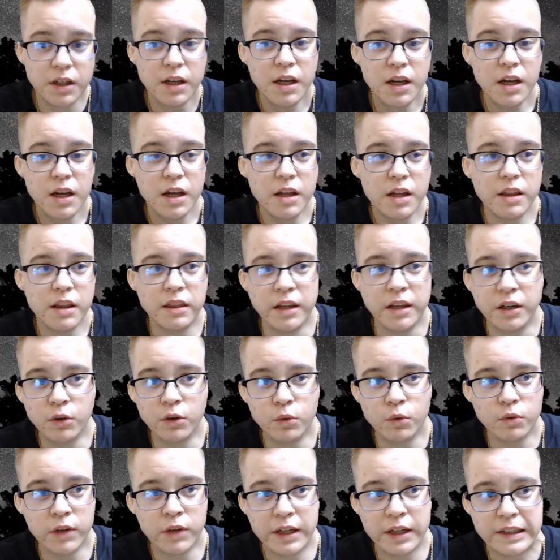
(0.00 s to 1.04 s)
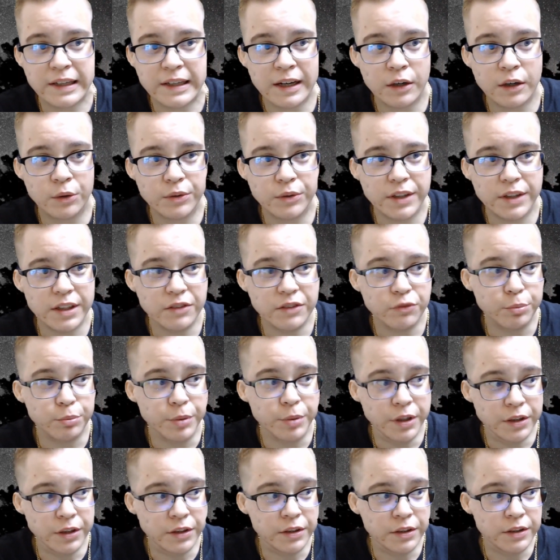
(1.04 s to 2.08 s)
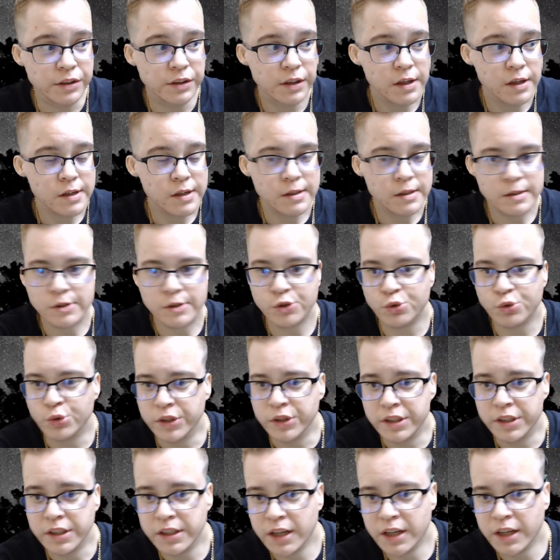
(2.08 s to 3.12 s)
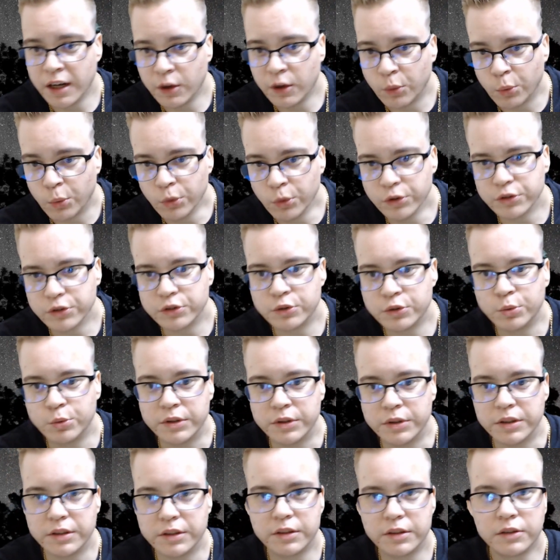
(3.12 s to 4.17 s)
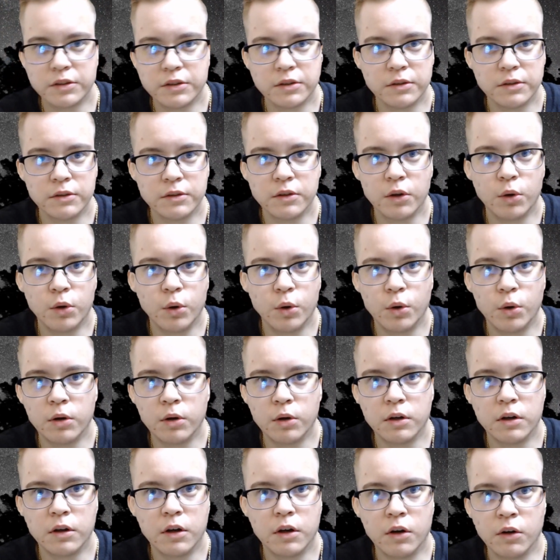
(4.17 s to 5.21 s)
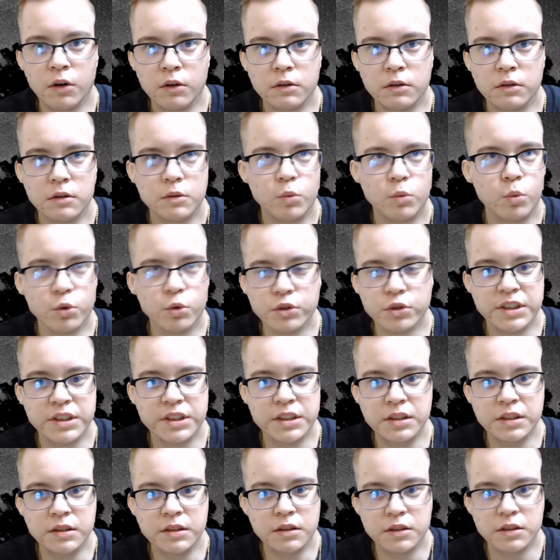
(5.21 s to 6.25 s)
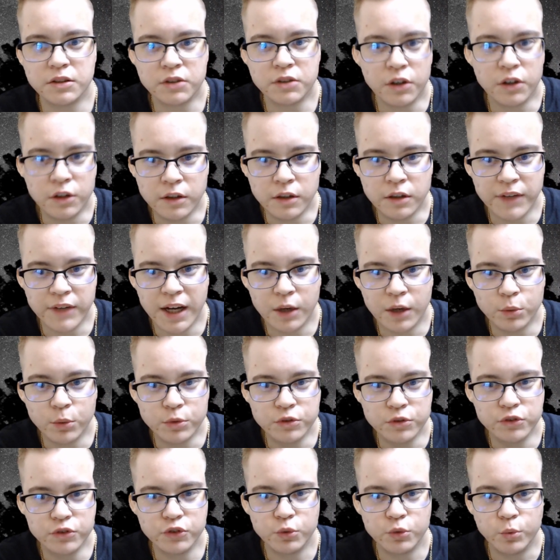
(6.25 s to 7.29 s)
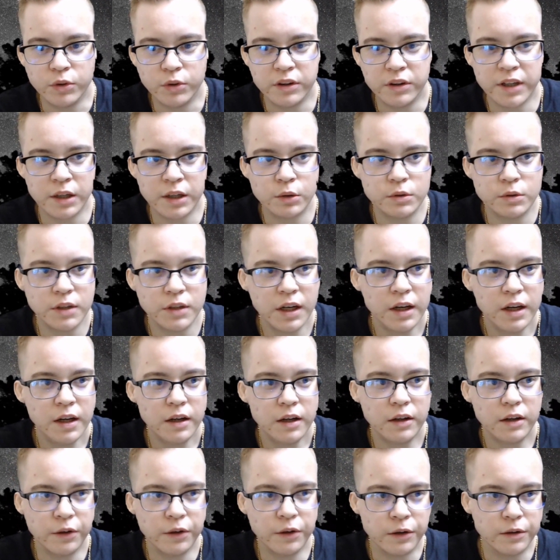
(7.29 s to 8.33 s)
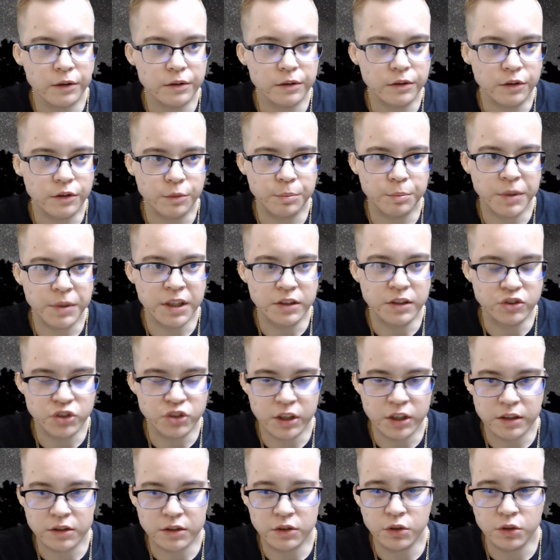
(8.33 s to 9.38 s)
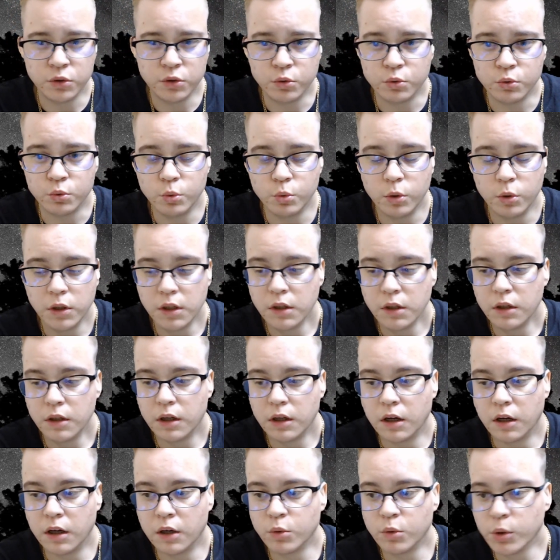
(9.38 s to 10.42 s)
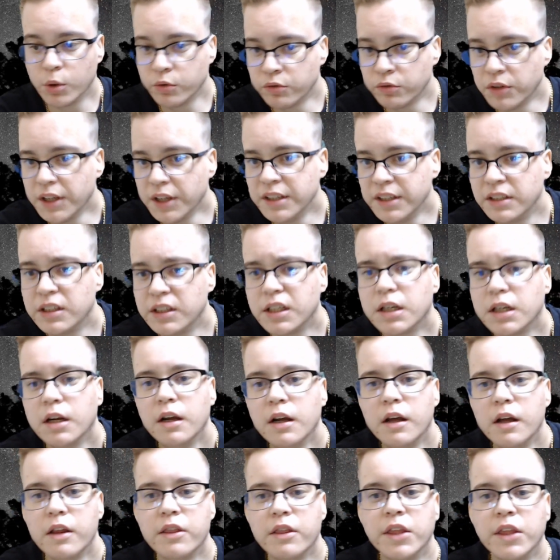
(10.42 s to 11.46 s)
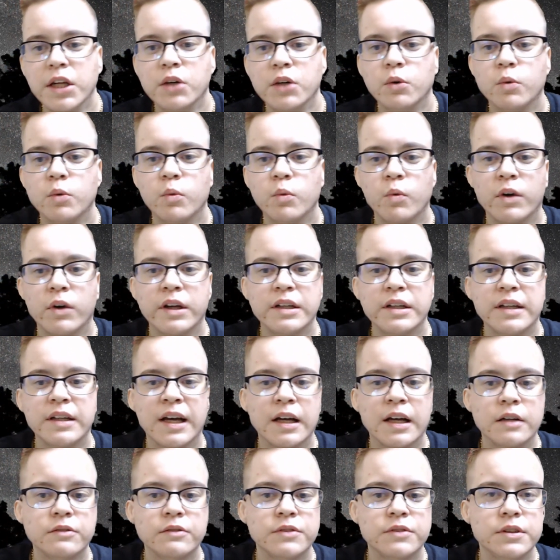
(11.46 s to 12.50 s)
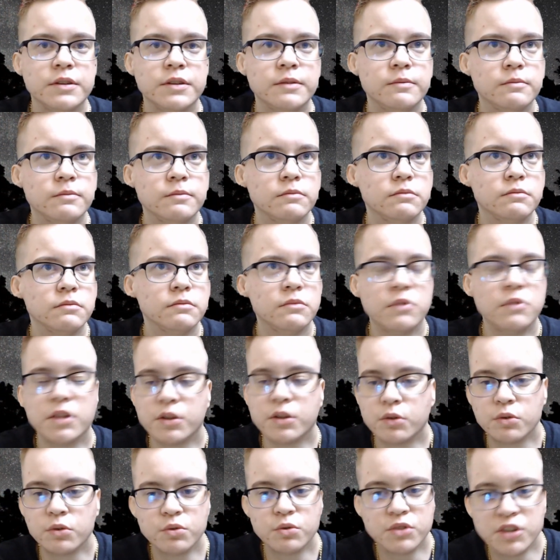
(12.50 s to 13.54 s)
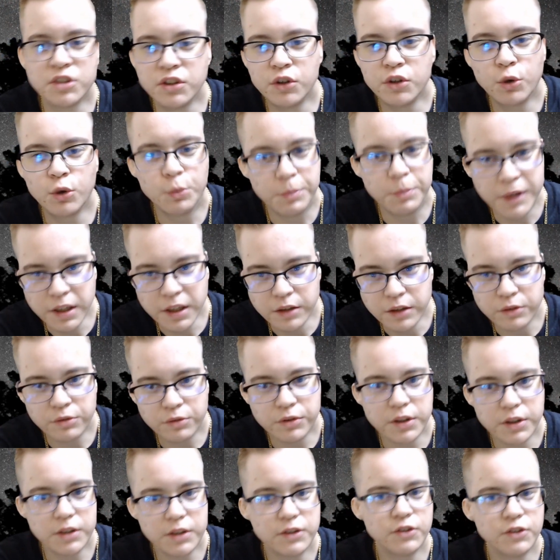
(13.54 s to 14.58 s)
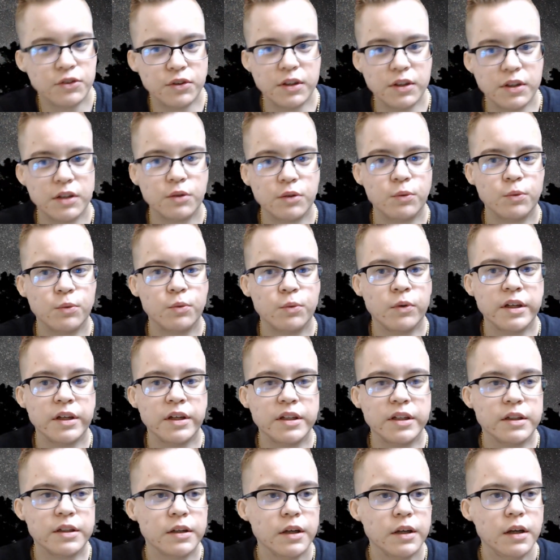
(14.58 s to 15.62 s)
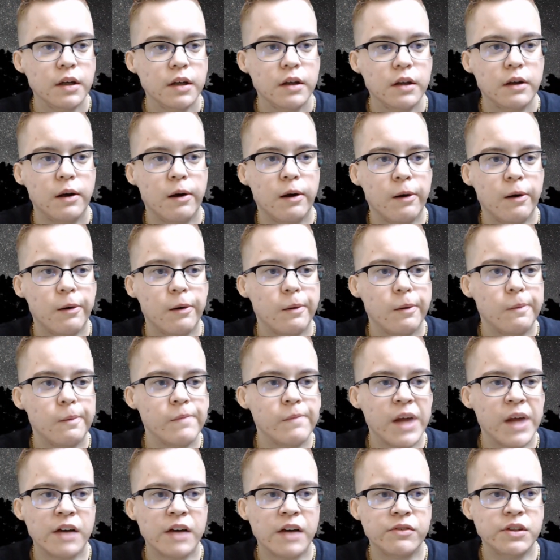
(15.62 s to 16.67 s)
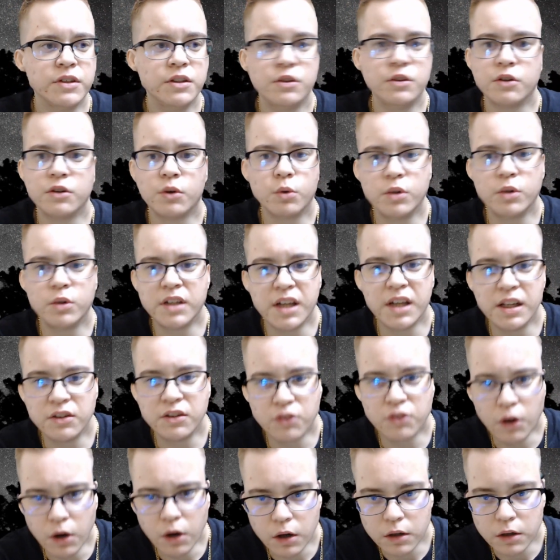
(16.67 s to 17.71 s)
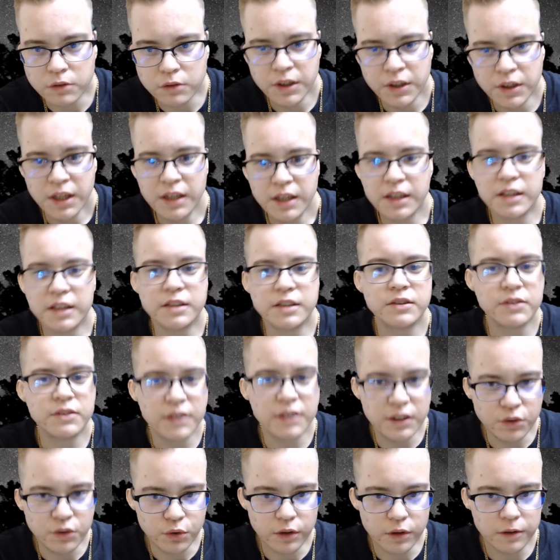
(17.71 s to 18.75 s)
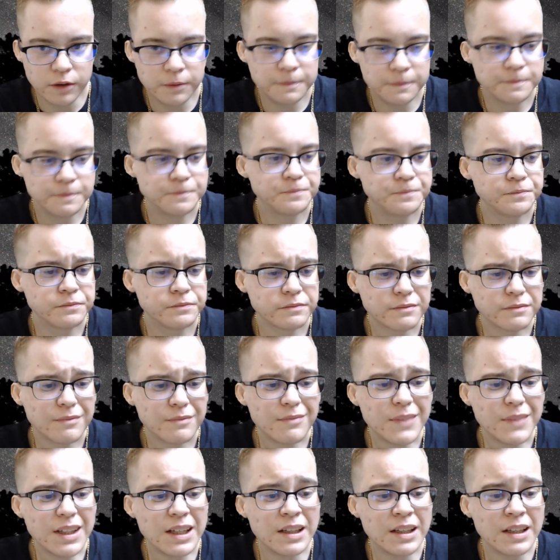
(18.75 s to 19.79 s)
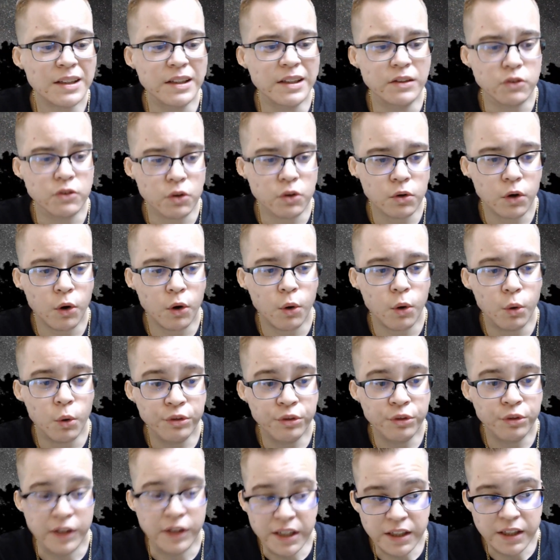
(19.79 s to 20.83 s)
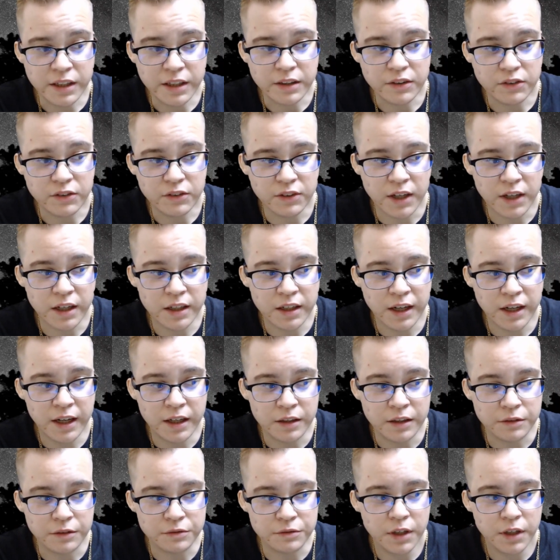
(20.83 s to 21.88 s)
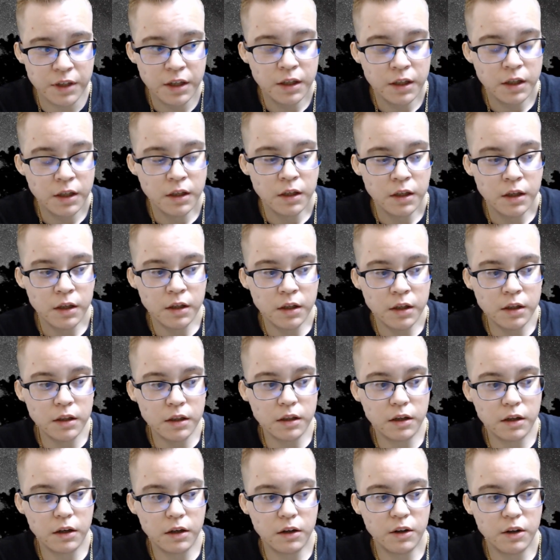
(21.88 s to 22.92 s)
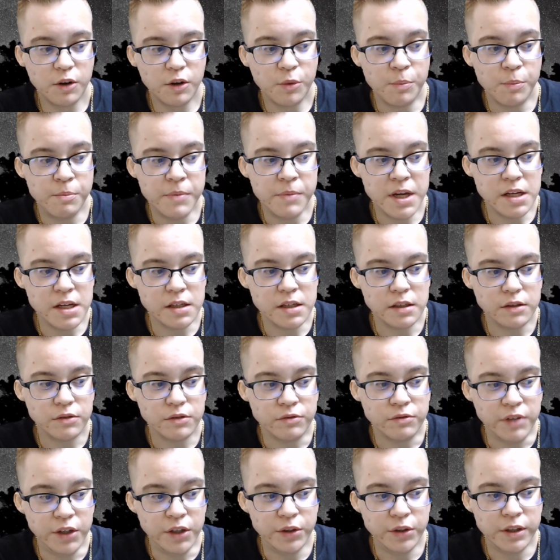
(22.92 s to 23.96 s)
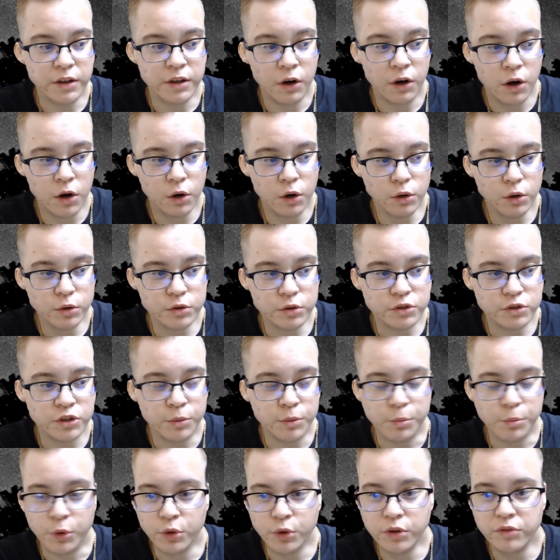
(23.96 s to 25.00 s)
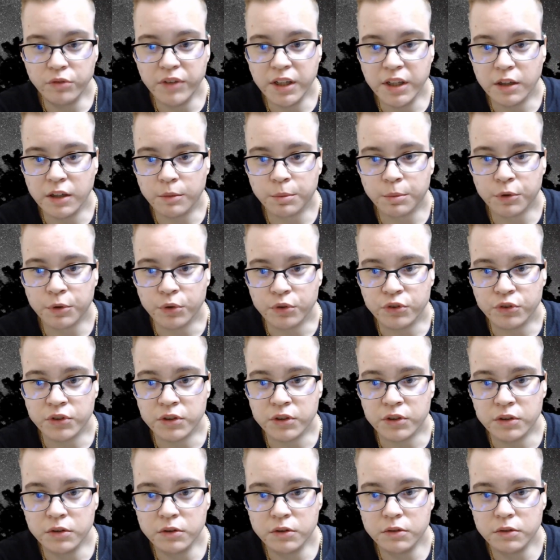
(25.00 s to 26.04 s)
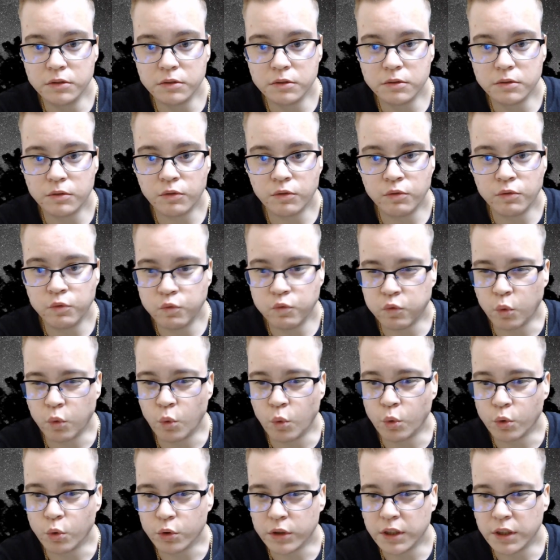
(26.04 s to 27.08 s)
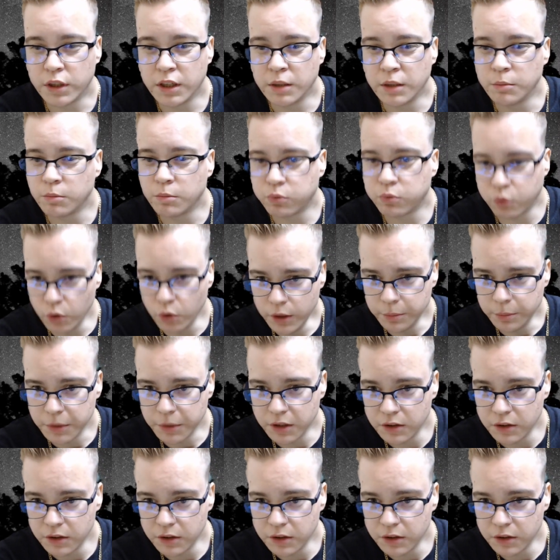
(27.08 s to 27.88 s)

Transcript: They don't like how they've been treated at work with uh, working a ton of hours without uh, the paycheck to uh, reflect it. They don't like having little to no benefits. They don't like um, having no days off etc. These are all things that have uh, made it very hard to motivate a person for employment.